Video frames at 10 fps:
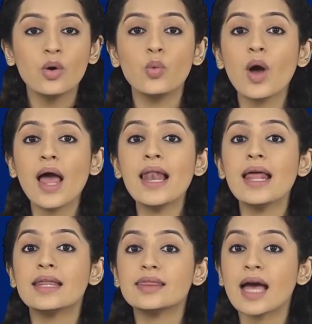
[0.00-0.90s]
Well,
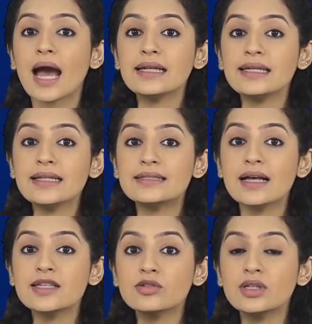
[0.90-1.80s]
that leads
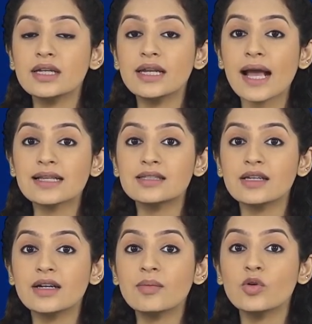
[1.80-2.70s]
us to the next
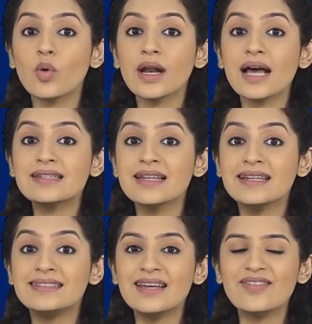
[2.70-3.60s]
theorem known
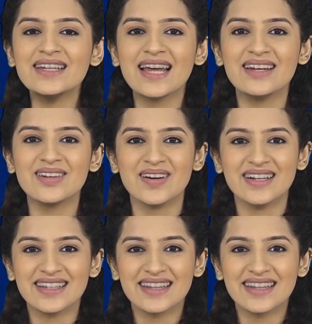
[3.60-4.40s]
as dividendo.